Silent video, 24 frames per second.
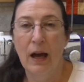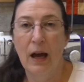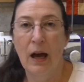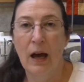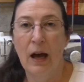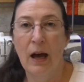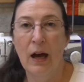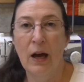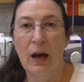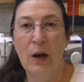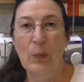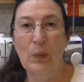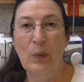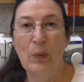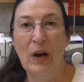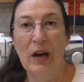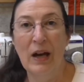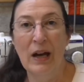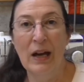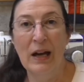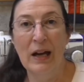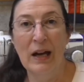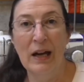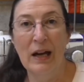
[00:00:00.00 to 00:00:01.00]
Um,
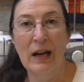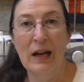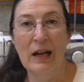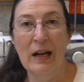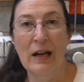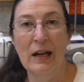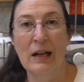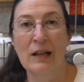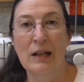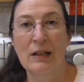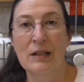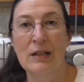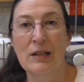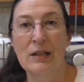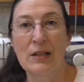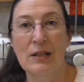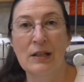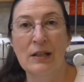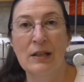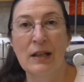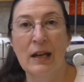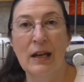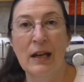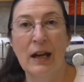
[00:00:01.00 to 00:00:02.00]
and
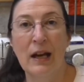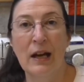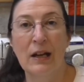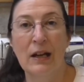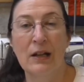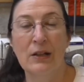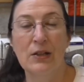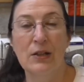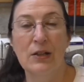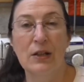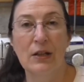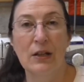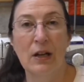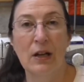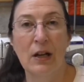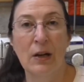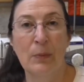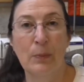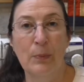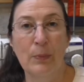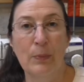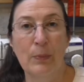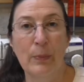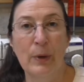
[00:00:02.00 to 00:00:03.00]
they had
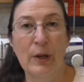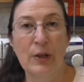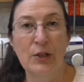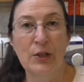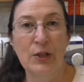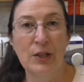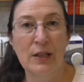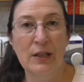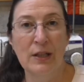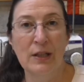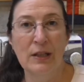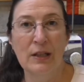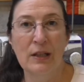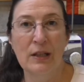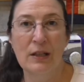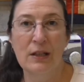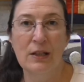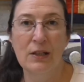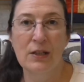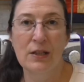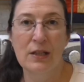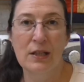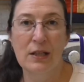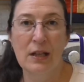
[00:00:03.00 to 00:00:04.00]
a budget
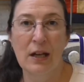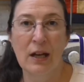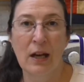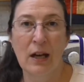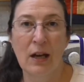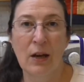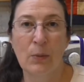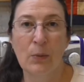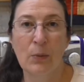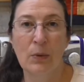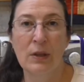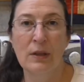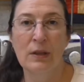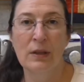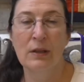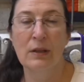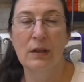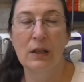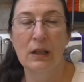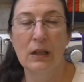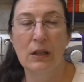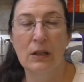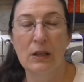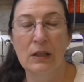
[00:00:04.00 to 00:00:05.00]
that um,
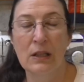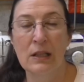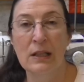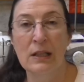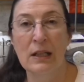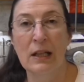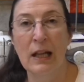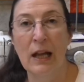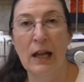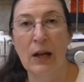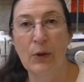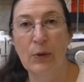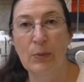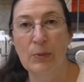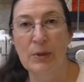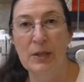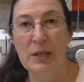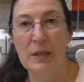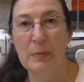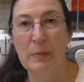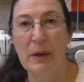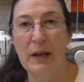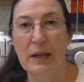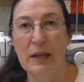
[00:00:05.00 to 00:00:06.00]
didn't allow them
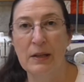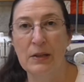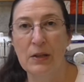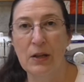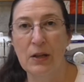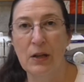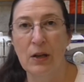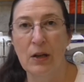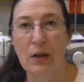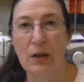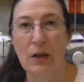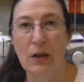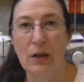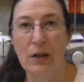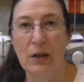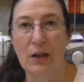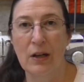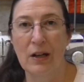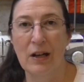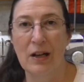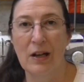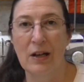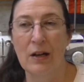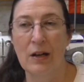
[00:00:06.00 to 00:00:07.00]
to spend
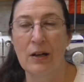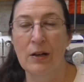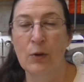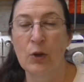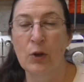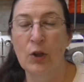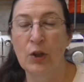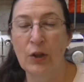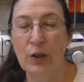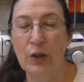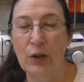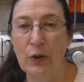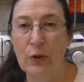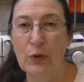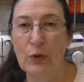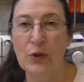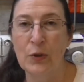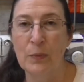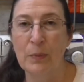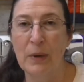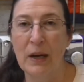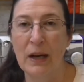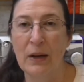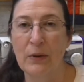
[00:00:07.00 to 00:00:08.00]
a
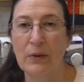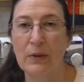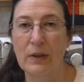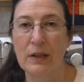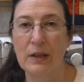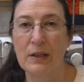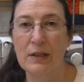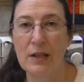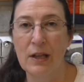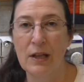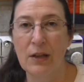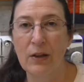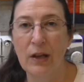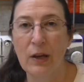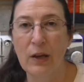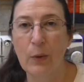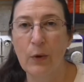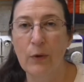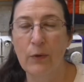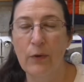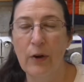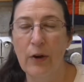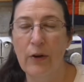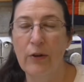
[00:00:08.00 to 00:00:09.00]
huge amount until they
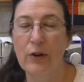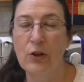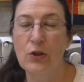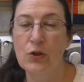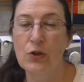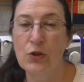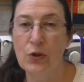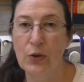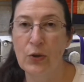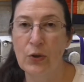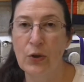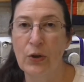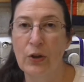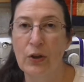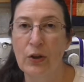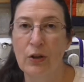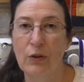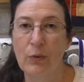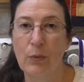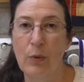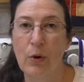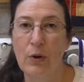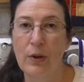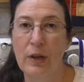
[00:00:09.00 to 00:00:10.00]
were very sure
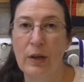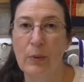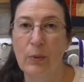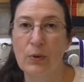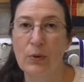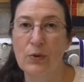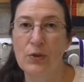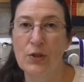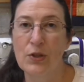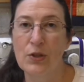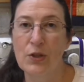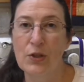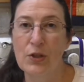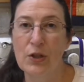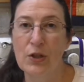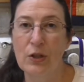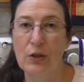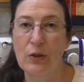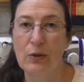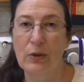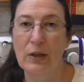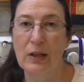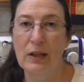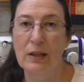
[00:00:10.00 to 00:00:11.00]
of what they wanted to
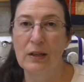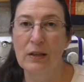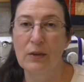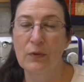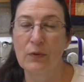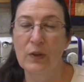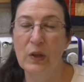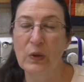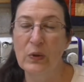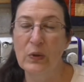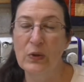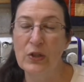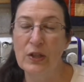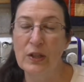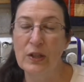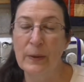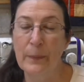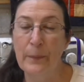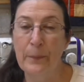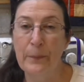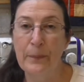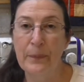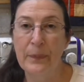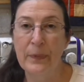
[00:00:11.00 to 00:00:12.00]
do in the future.